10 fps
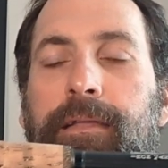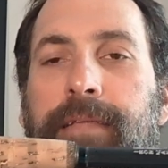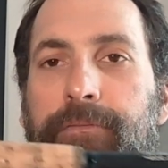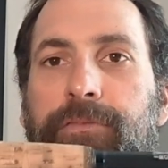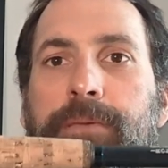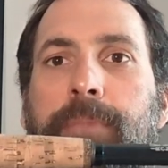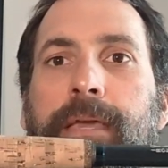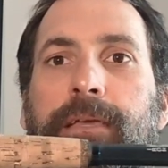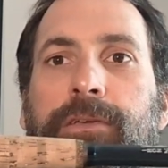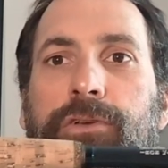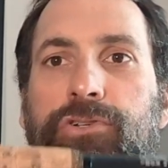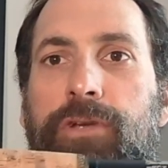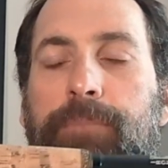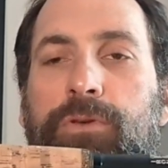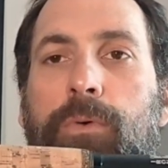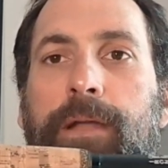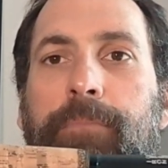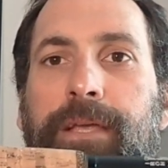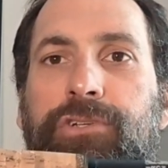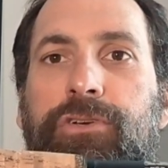definitely make your trip. You want to
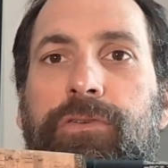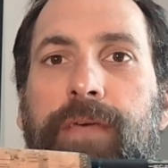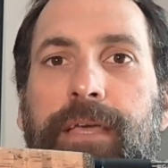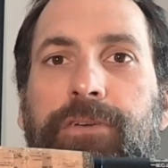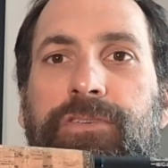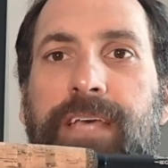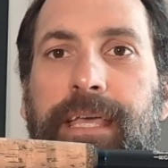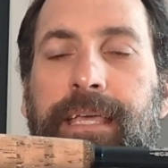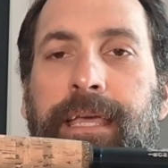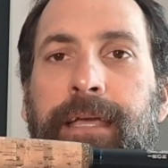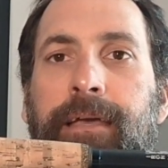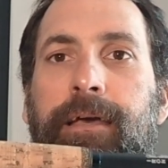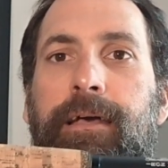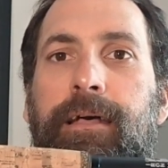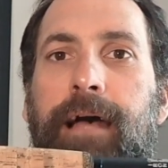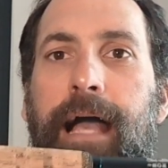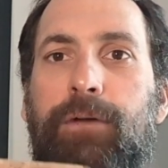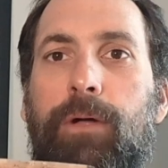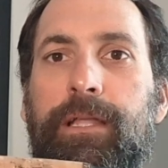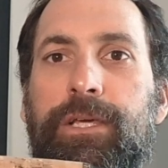make sure that you're taking high
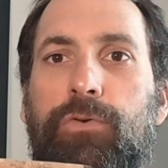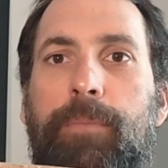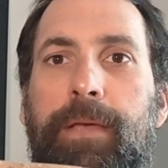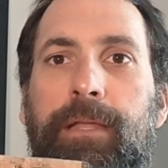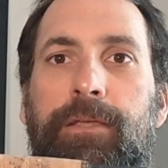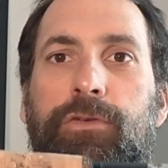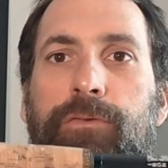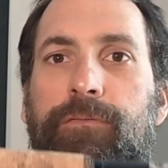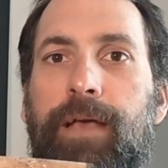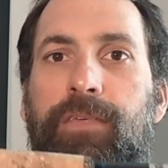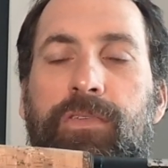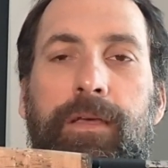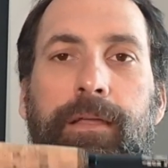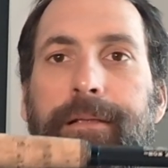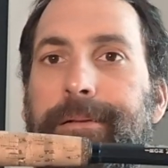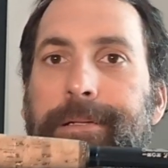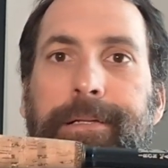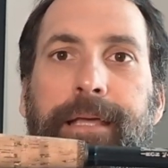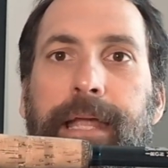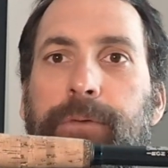quality equipment. You've invested
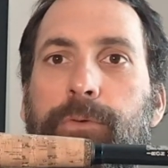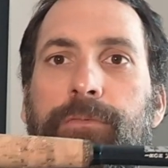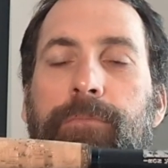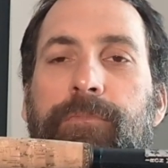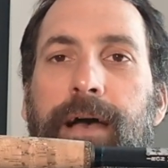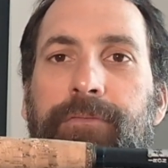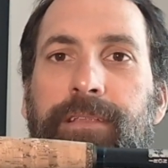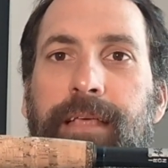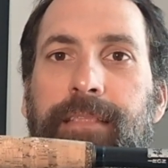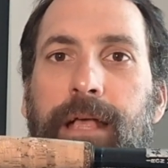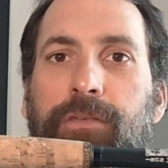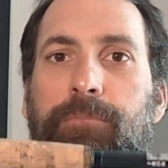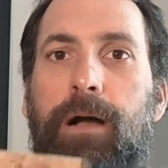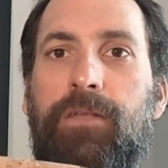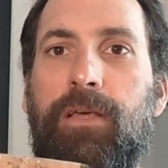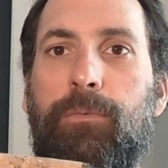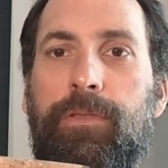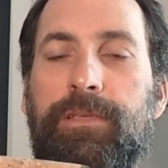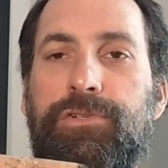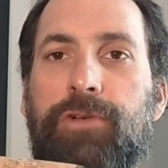anywhere from $5,000 to $10,000 on one
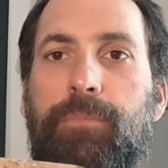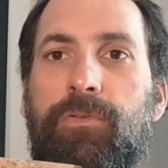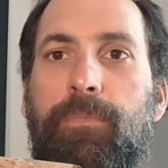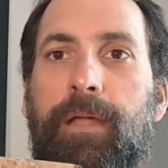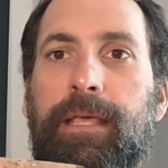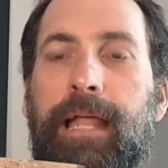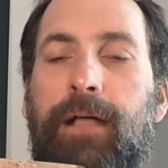of these trips, depending on